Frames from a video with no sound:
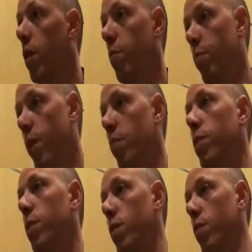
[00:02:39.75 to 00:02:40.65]
an
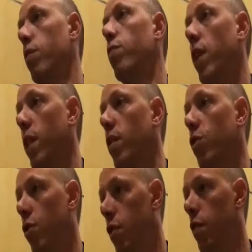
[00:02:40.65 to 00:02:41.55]
impairment in the
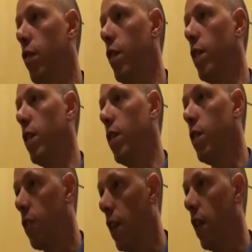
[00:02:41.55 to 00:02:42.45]
recognition
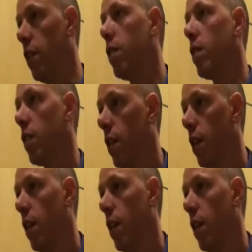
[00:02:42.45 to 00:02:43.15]
of disgust.